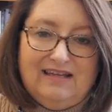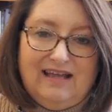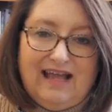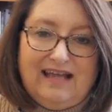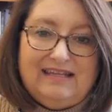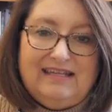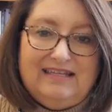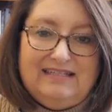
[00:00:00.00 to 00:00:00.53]

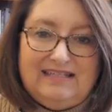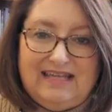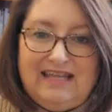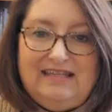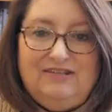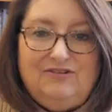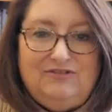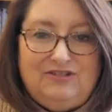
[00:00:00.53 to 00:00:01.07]
and
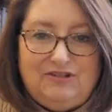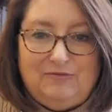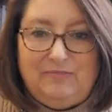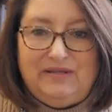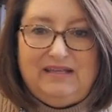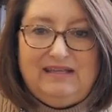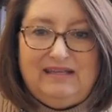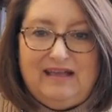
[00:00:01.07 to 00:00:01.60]
continue to
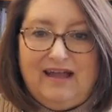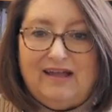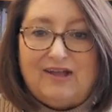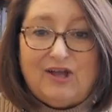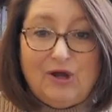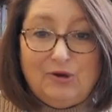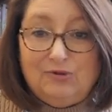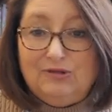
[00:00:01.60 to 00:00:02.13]
be a
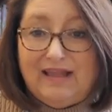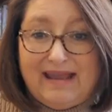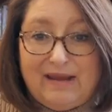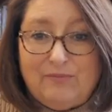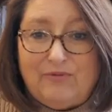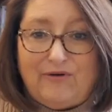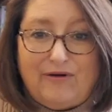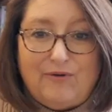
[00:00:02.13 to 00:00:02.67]

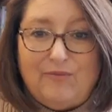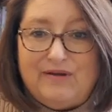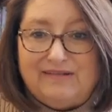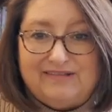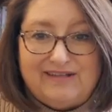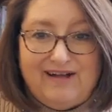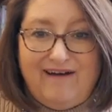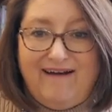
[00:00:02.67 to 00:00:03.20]
co-laborer
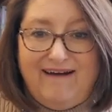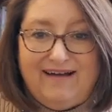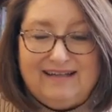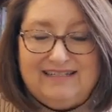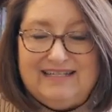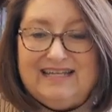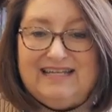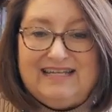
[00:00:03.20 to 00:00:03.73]
with
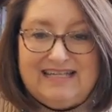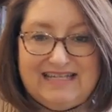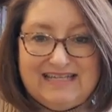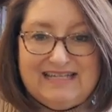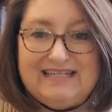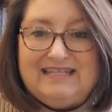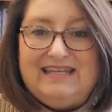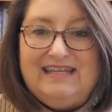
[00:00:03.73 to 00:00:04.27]
God
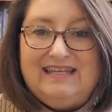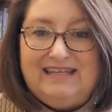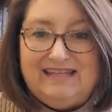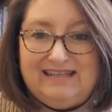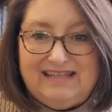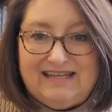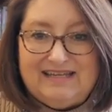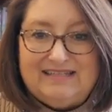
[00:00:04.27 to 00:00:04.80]
in
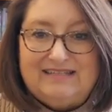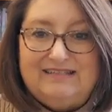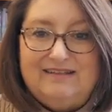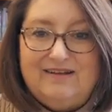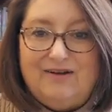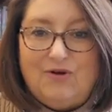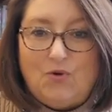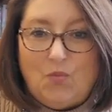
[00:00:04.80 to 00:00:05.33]
this
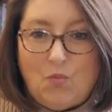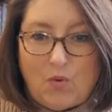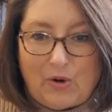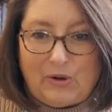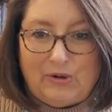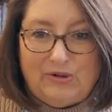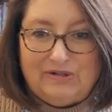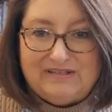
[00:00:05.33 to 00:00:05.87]

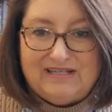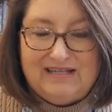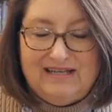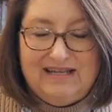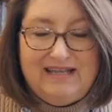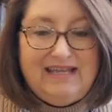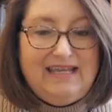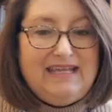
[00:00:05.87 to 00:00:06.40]
world.
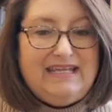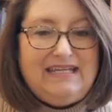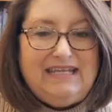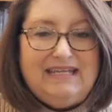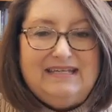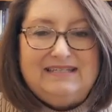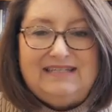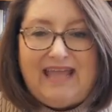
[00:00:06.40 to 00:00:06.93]
It
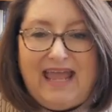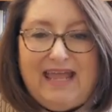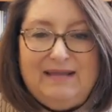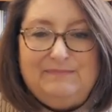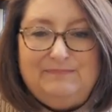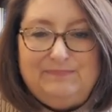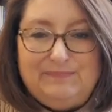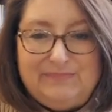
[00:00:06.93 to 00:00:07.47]
is a
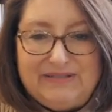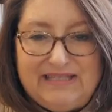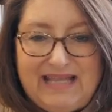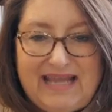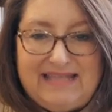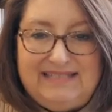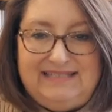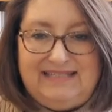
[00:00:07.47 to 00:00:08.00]

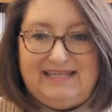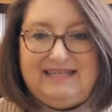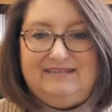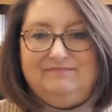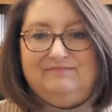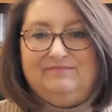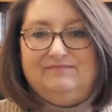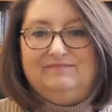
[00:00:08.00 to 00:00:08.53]
blessing.
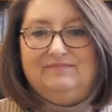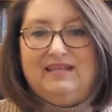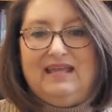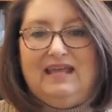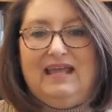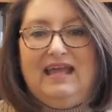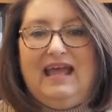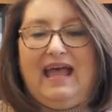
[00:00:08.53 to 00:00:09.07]

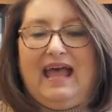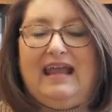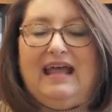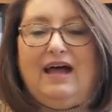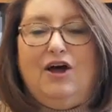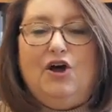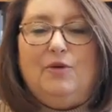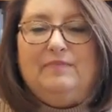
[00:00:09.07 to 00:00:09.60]
And I
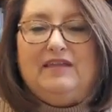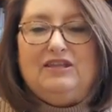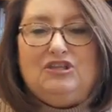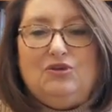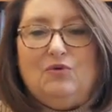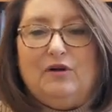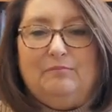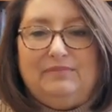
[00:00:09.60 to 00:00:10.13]
hope that
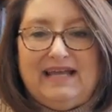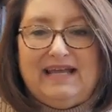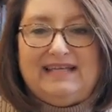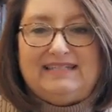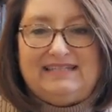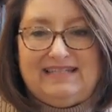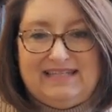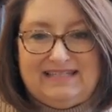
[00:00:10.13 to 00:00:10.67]
you are
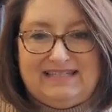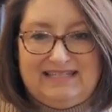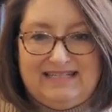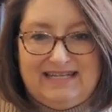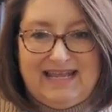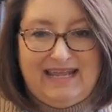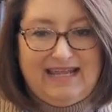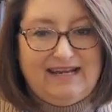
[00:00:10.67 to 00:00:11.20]
blessed this
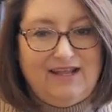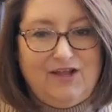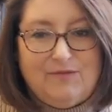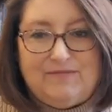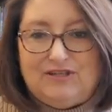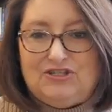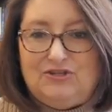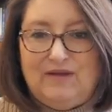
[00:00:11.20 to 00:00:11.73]
day. And I
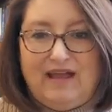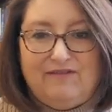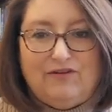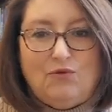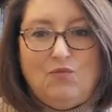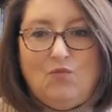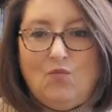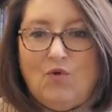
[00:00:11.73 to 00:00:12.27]
hope that you have
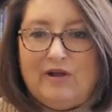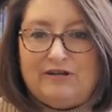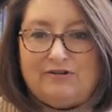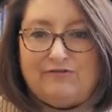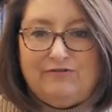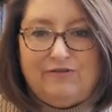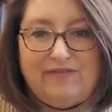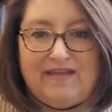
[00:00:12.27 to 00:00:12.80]
a wonderful